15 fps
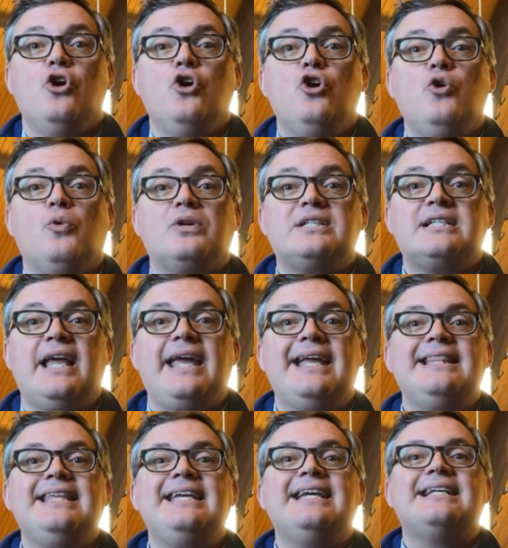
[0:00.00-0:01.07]
who were
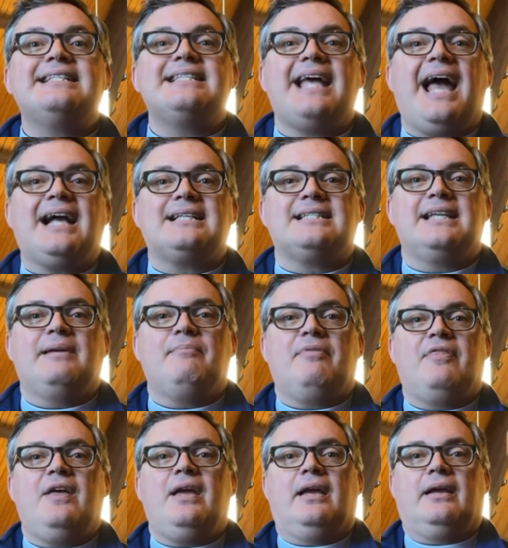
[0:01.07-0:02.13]
saying the exact same
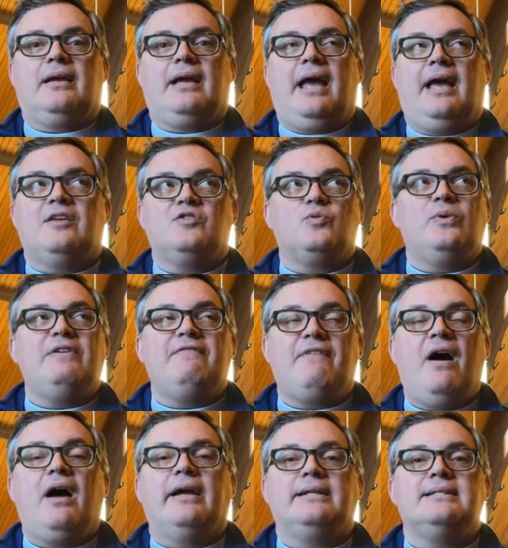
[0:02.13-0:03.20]
thing as we
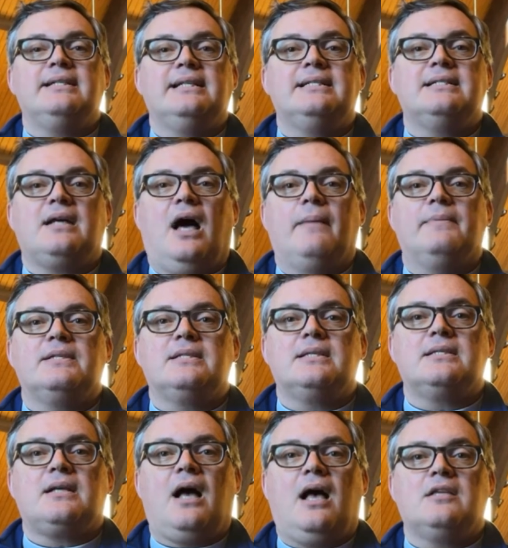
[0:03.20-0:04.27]
find in
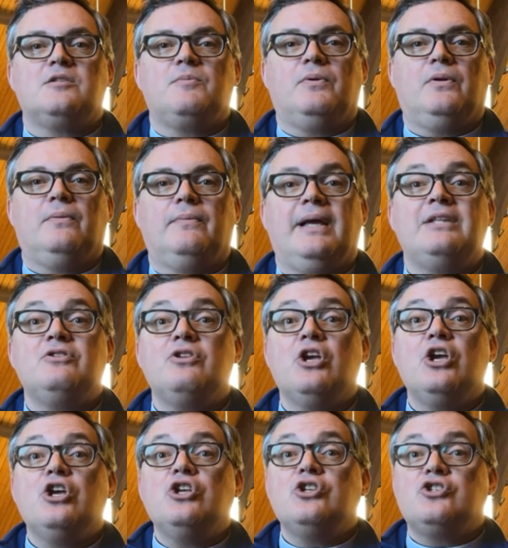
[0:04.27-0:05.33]
Thomas's Gospel. And
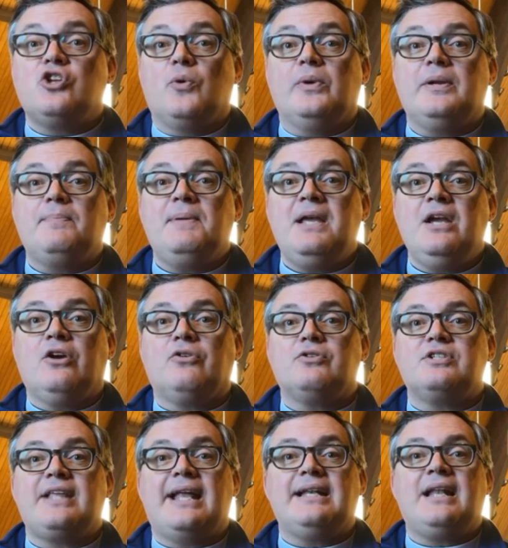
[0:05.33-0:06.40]
so it
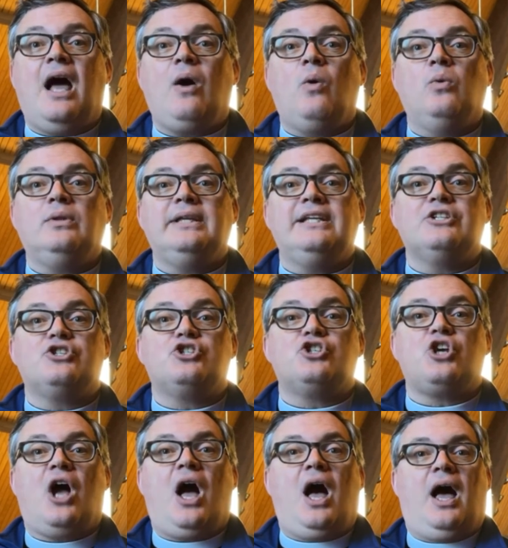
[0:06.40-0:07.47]
appears that not only is
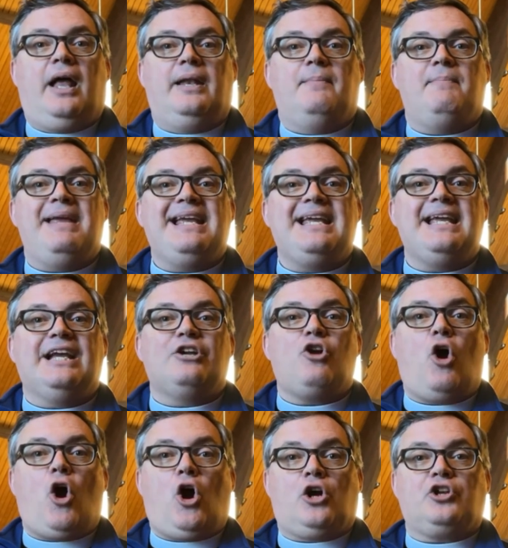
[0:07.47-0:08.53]
John making an
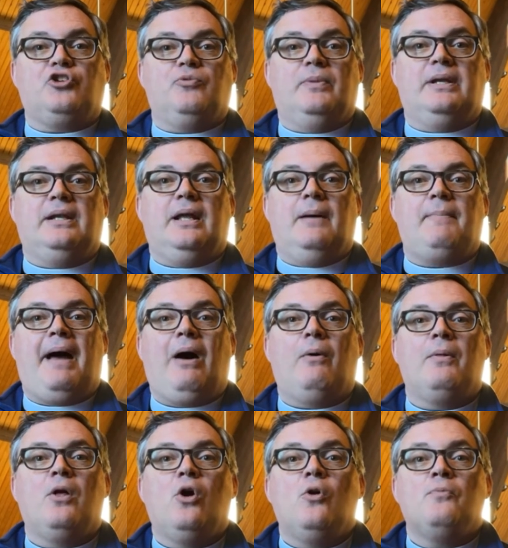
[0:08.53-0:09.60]
argument
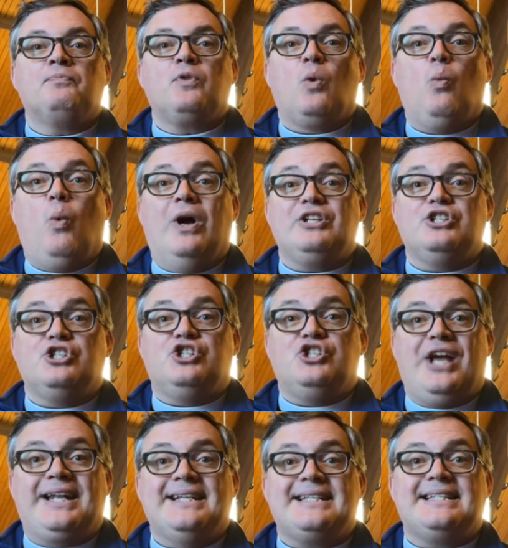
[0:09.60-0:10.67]
about what
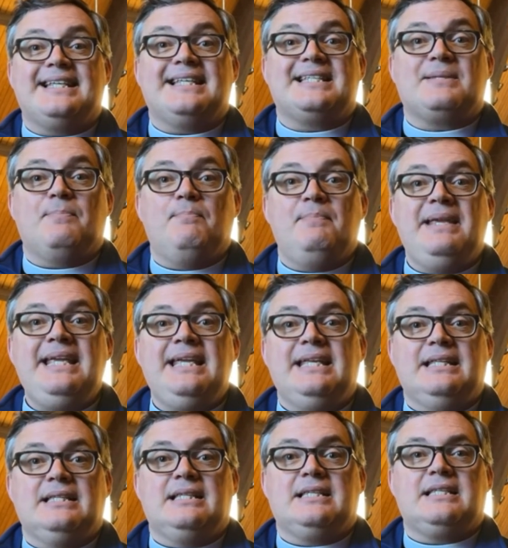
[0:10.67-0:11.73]
Genesis
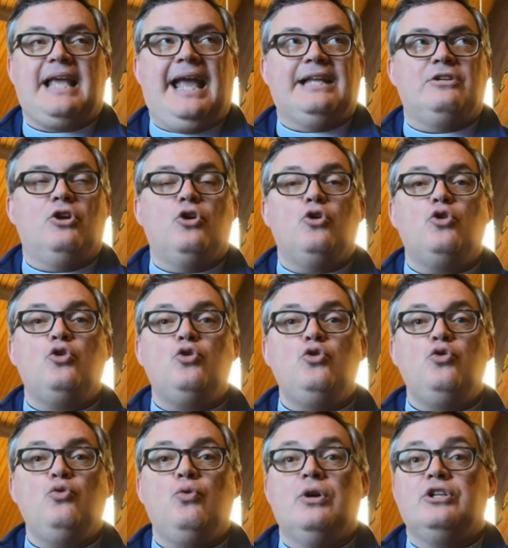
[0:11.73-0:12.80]
means and
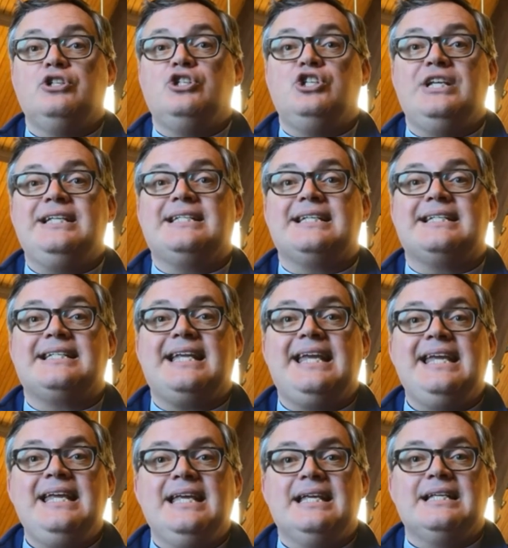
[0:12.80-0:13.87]
who Jesus
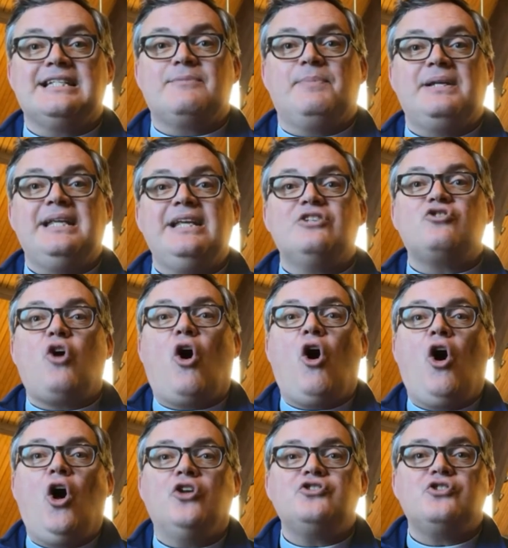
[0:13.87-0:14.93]
is, but he is
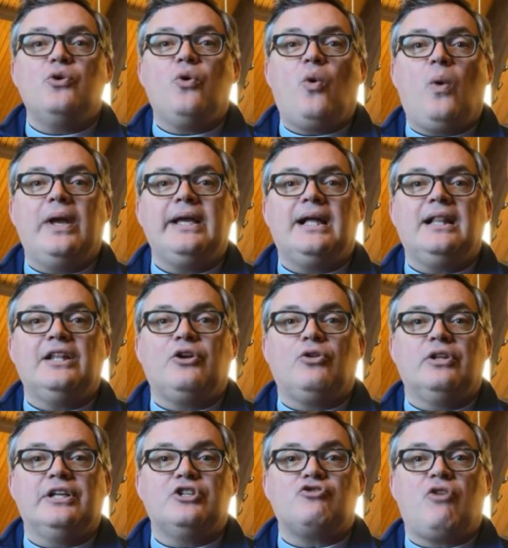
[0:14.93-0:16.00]
also quite
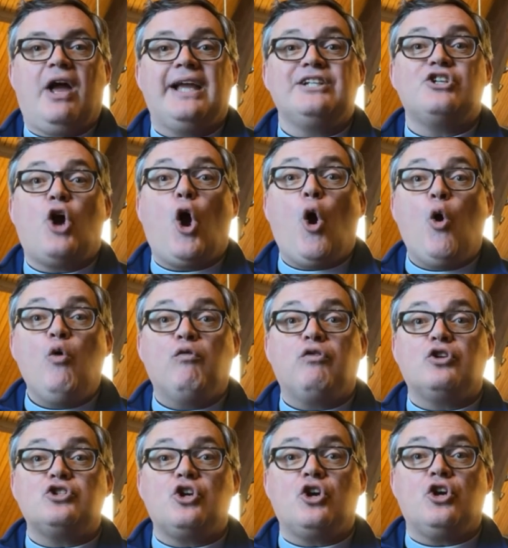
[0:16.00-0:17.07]
clearly trying to
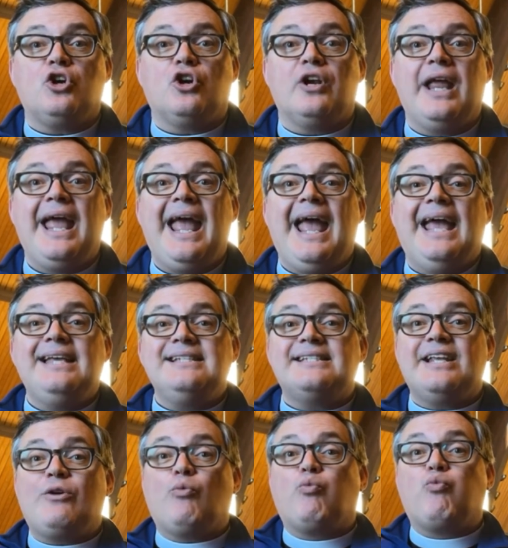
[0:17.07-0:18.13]
overturn a
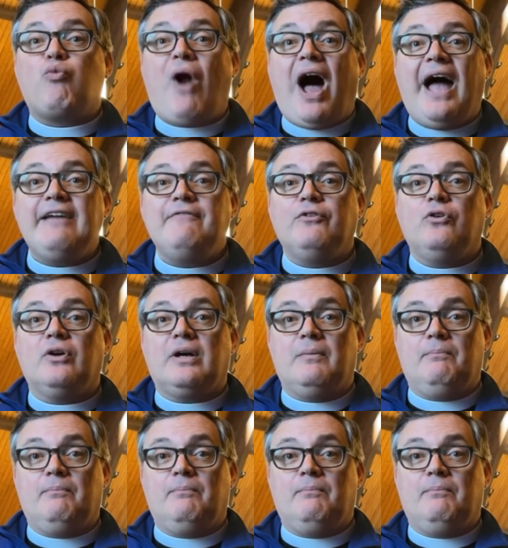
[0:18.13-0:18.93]
set of rival